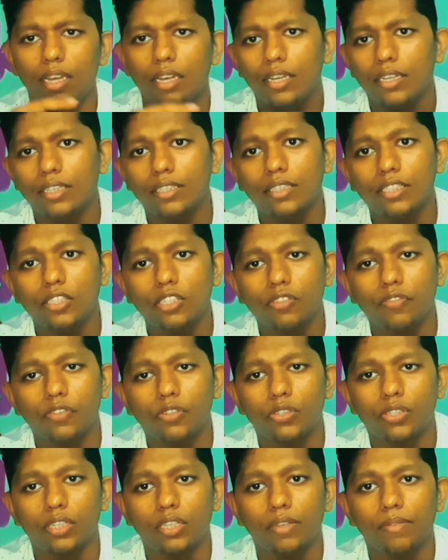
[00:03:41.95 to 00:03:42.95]
In this, if you
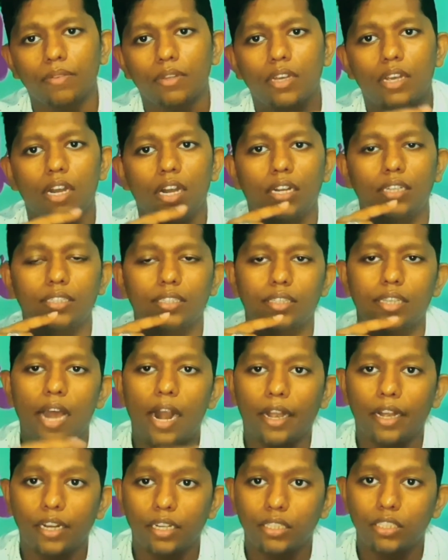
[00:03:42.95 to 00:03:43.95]
see, it's
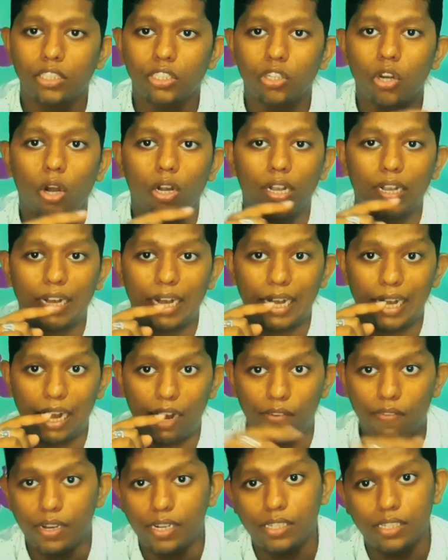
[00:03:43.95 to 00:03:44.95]
13-inch, not
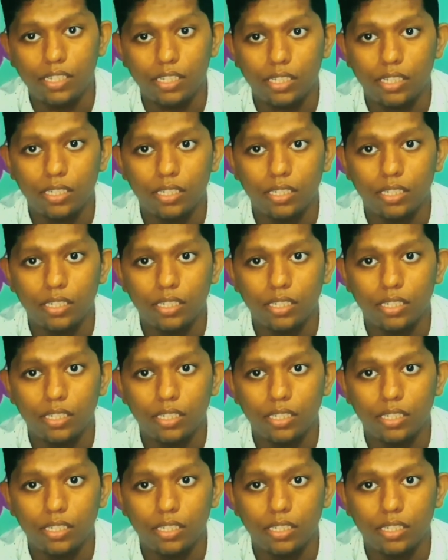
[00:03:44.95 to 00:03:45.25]
11-inch,